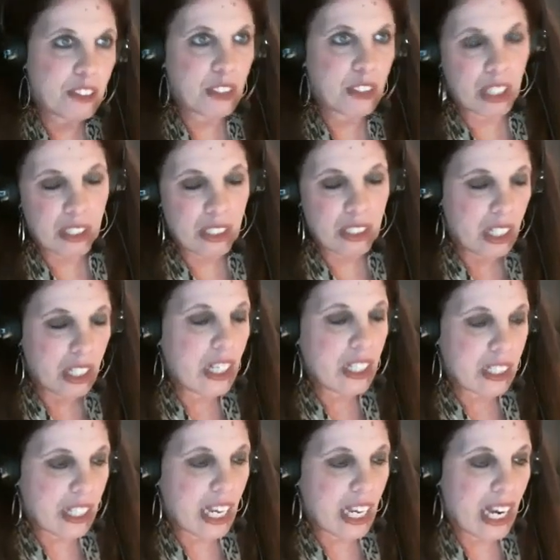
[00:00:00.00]
after,
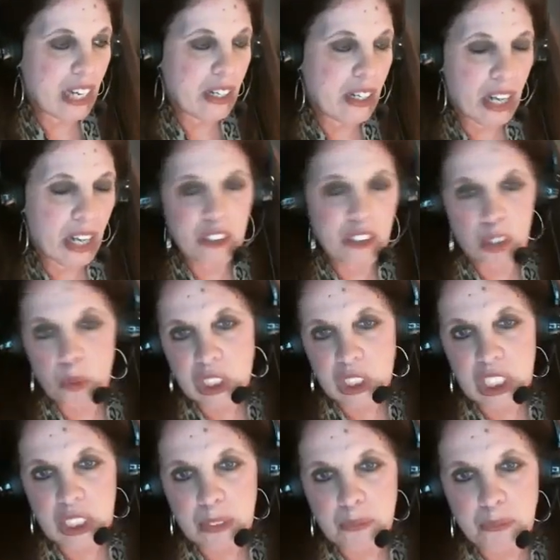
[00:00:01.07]
yeah, I don't know. We'll
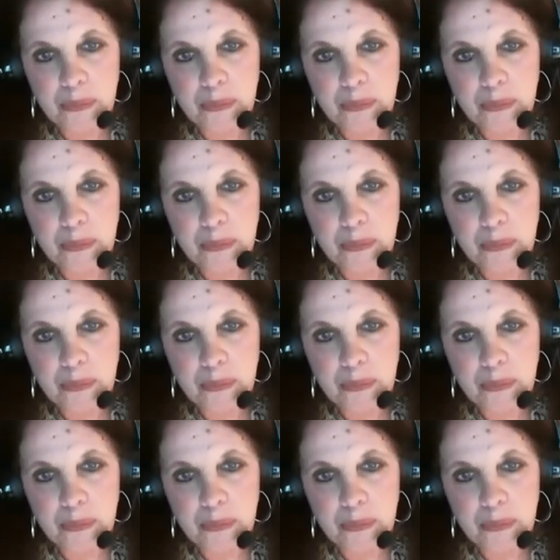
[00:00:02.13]
see.